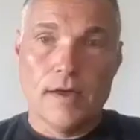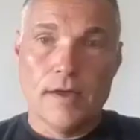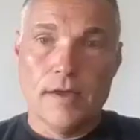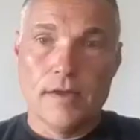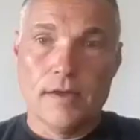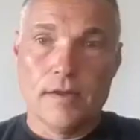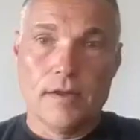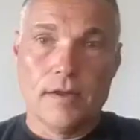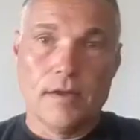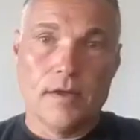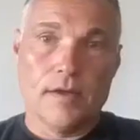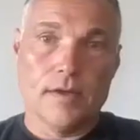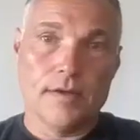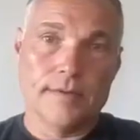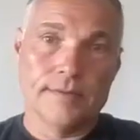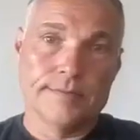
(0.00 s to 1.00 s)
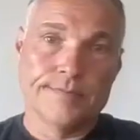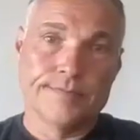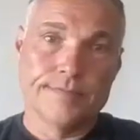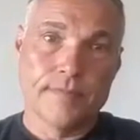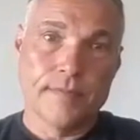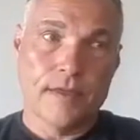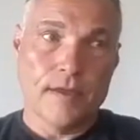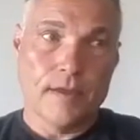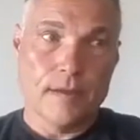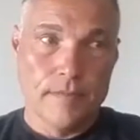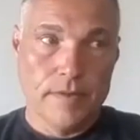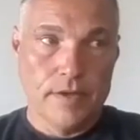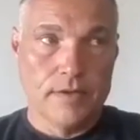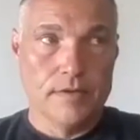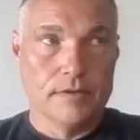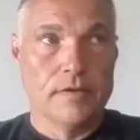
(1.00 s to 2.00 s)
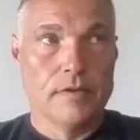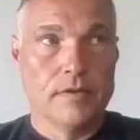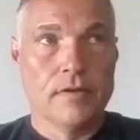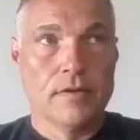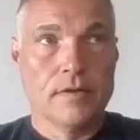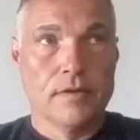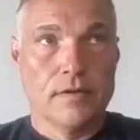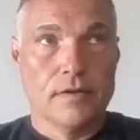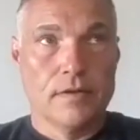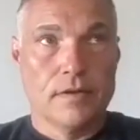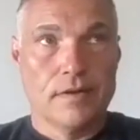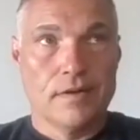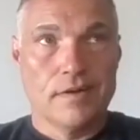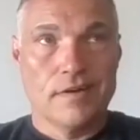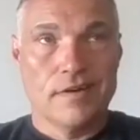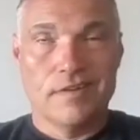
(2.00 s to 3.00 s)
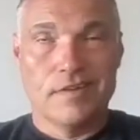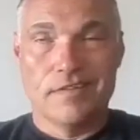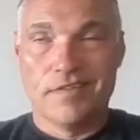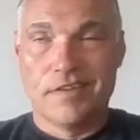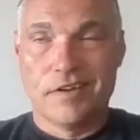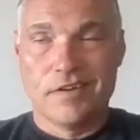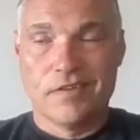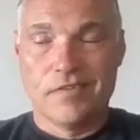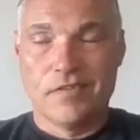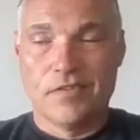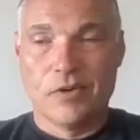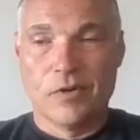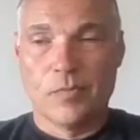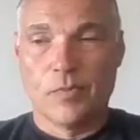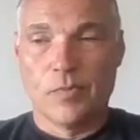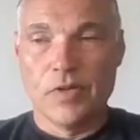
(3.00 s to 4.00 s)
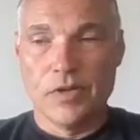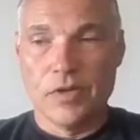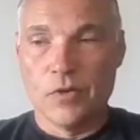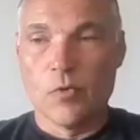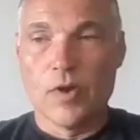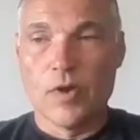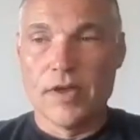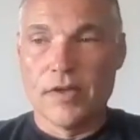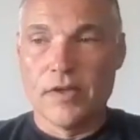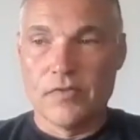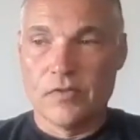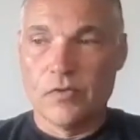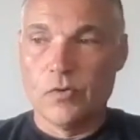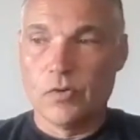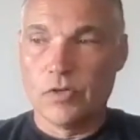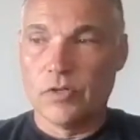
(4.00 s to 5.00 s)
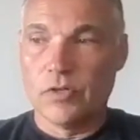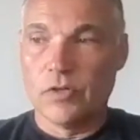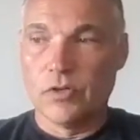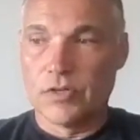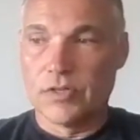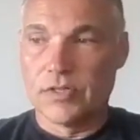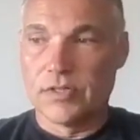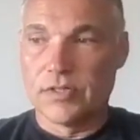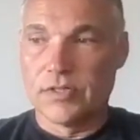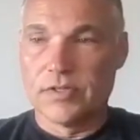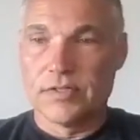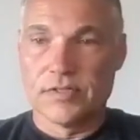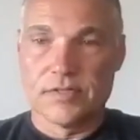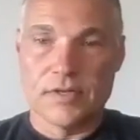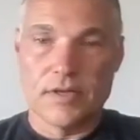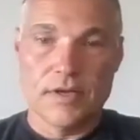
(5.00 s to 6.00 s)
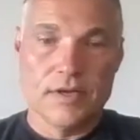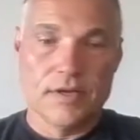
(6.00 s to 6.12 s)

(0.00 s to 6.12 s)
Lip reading: And I mean, there are plenty of ways that you could look at this.